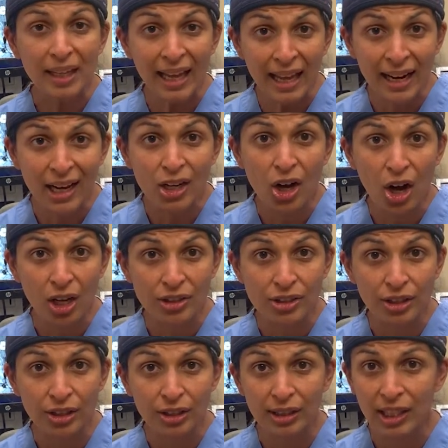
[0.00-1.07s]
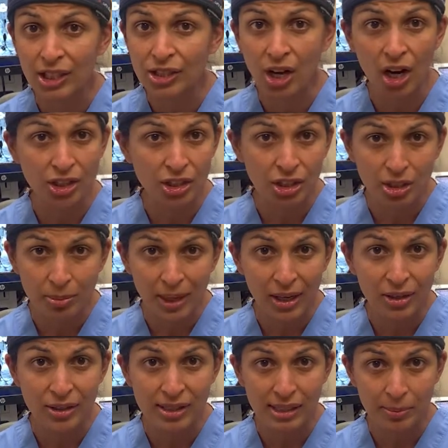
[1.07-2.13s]
and I called her and I talked to her about
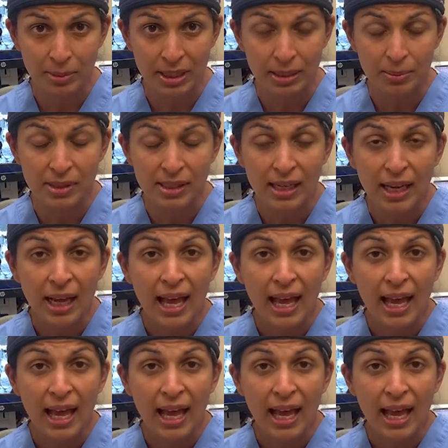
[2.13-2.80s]
her symptoms